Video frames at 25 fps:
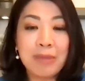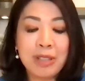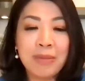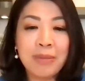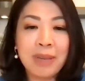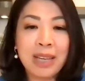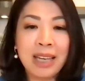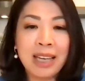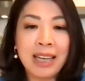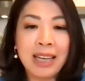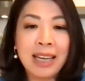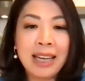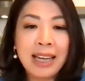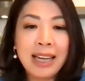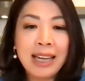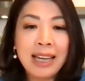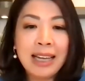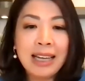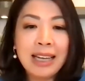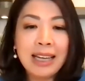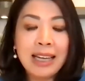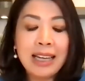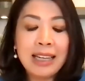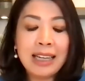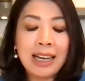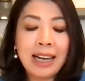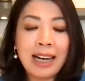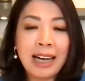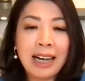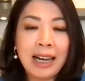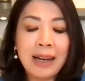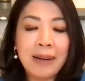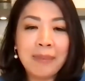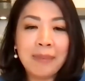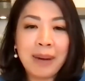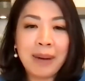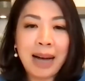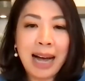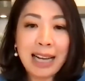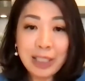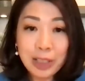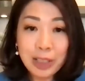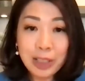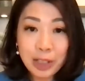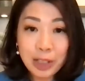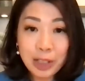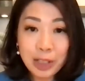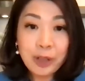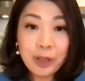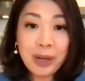to me? I
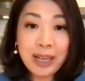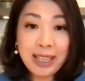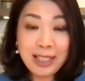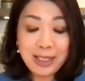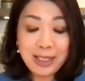still in